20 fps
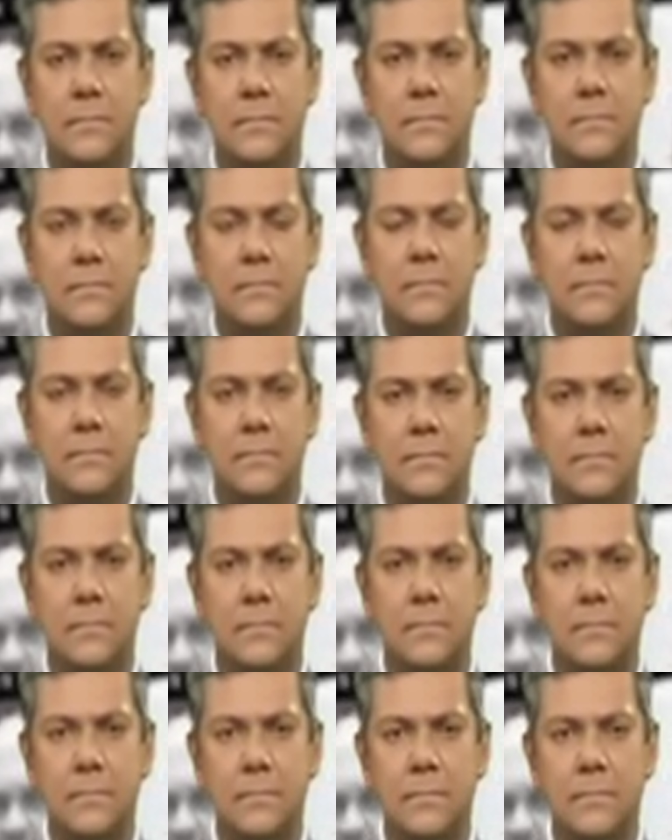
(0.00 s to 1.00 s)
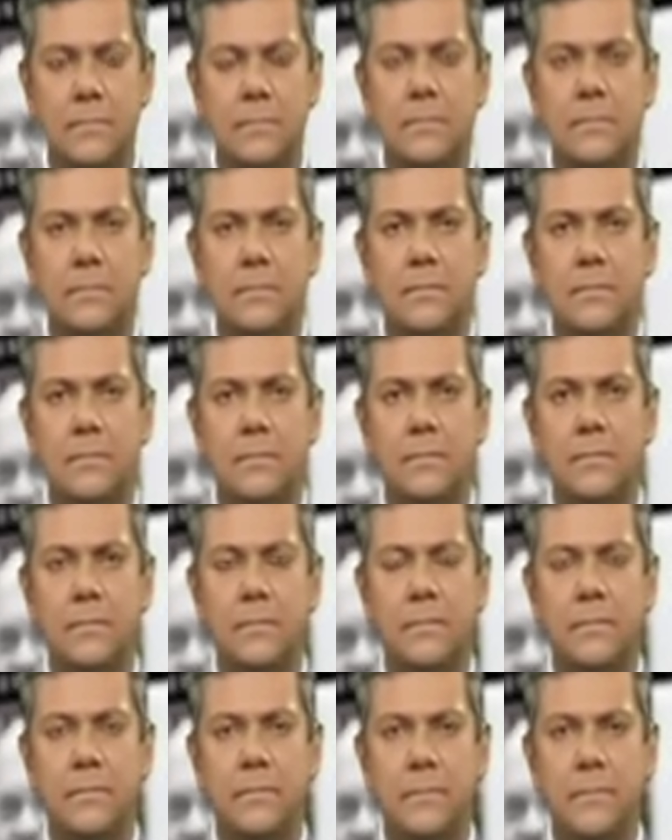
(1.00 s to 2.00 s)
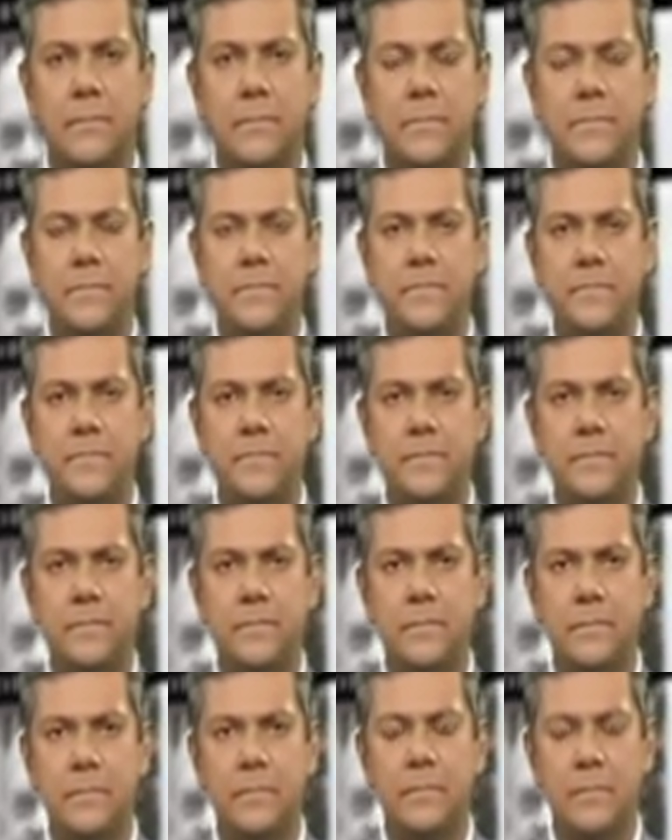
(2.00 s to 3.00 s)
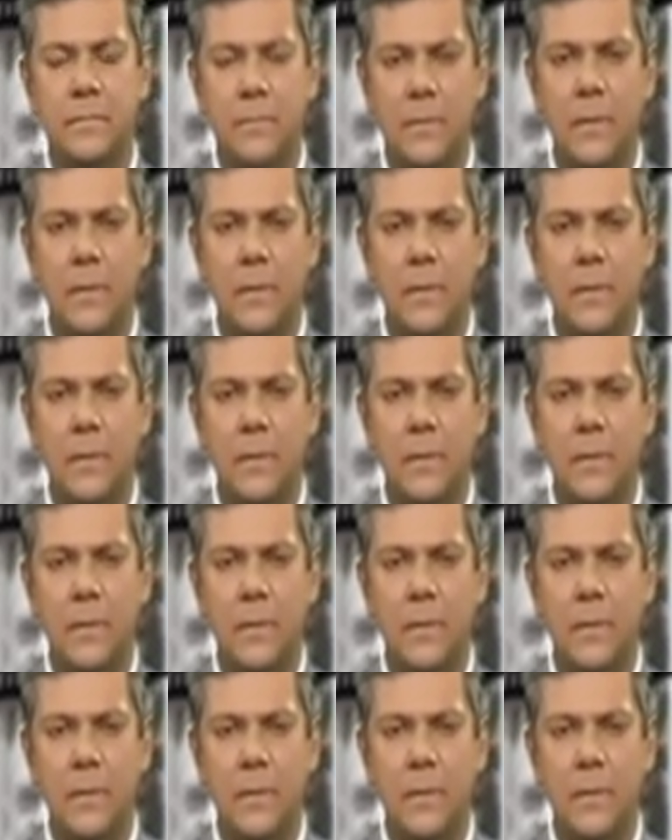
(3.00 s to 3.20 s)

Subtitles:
[no speech]